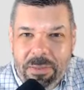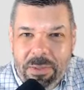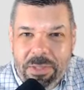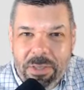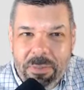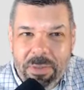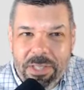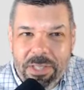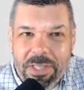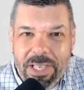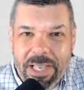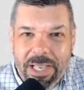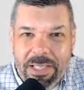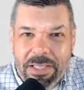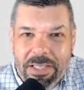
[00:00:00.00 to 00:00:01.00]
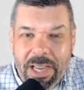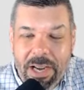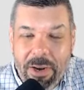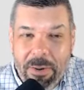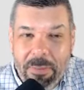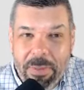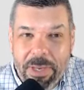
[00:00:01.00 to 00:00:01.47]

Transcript: when somebody's going to get scared,